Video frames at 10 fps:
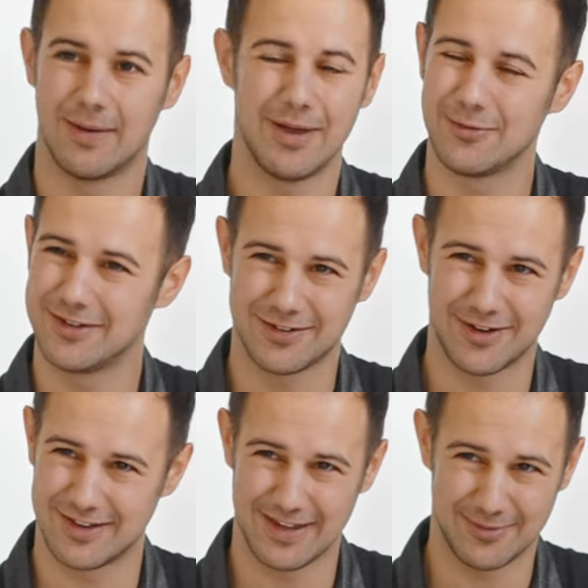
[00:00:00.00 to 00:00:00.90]
I'm not really
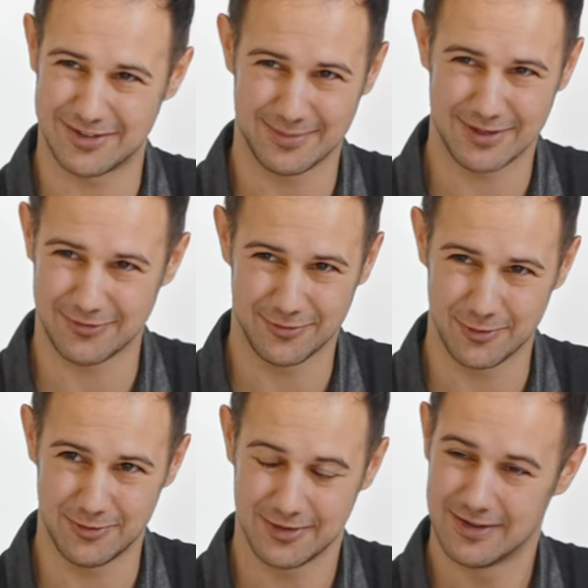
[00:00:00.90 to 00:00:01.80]
talking that much about the
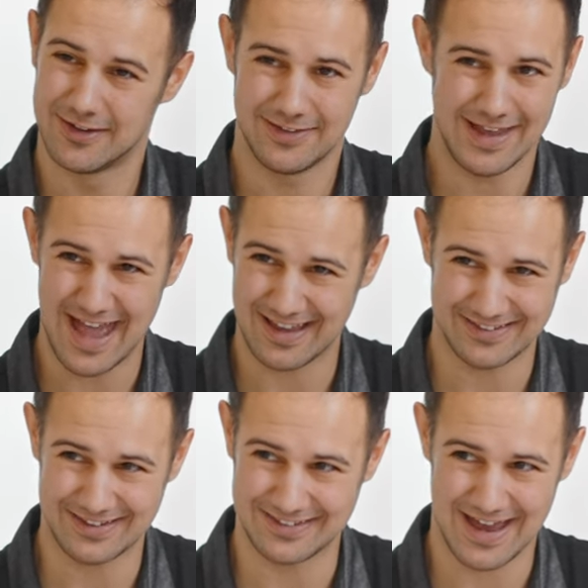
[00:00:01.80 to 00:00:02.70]
fruit. The
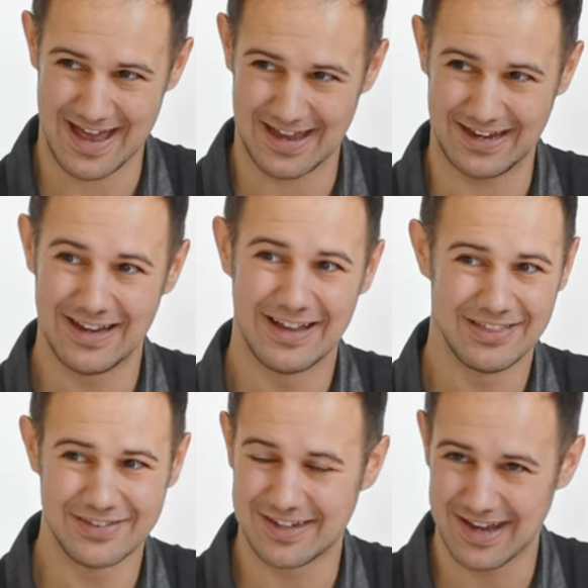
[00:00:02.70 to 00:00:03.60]
acid is high,
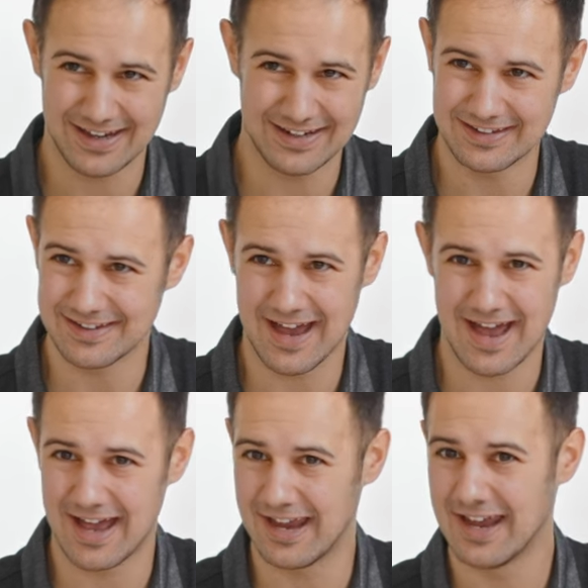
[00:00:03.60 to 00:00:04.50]
the tannin is
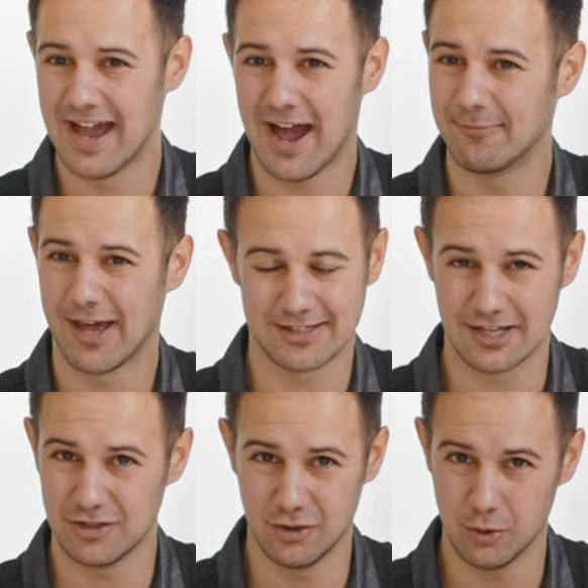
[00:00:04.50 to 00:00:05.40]
high. I'm not
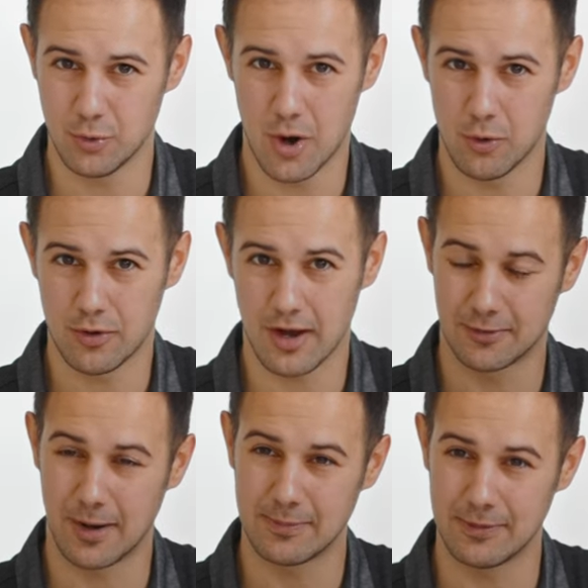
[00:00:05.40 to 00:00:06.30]
getting new oak.
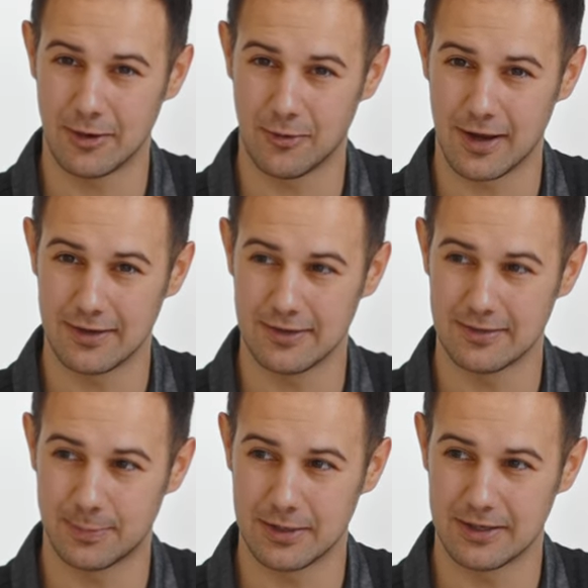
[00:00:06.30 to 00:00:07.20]
There might be oak on
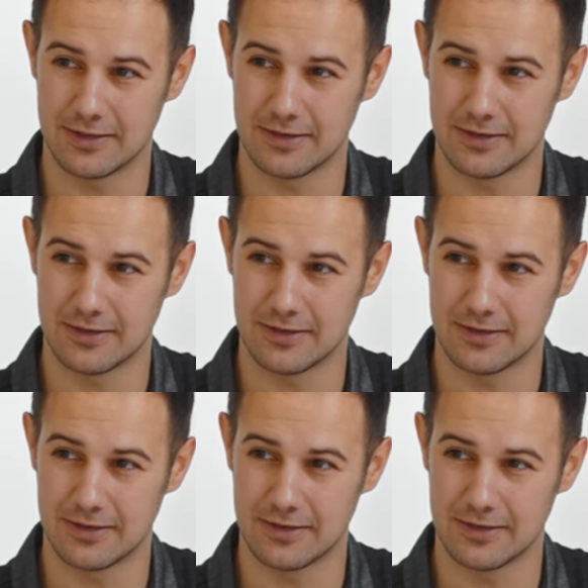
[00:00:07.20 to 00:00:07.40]
this, but it